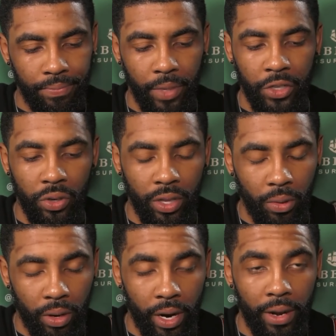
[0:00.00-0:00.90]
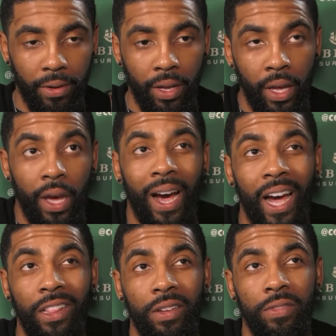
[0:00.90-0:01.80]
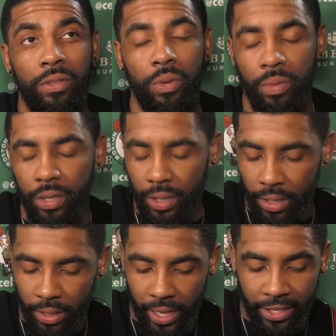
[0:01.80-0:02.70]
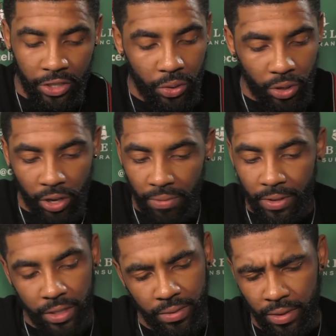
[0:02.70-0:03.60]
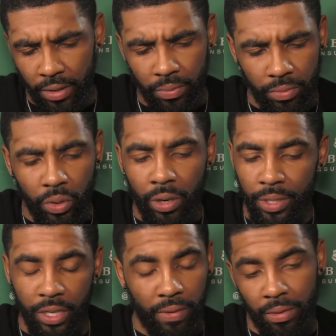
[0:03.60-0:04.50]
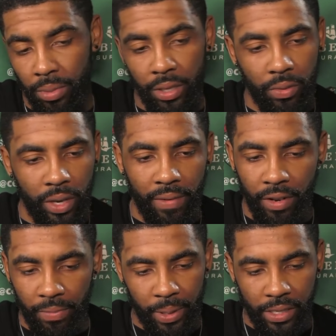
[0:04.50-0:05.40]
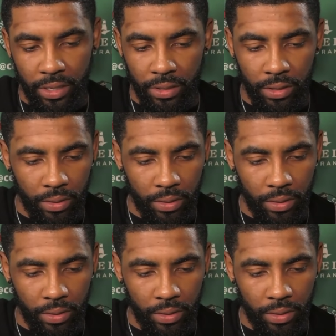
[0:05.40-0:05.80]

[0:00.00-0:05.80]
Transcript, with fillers: make sure that we're at a high level when we're uh, executing offensively, then we're going to be tough to beat. We have enough pieces.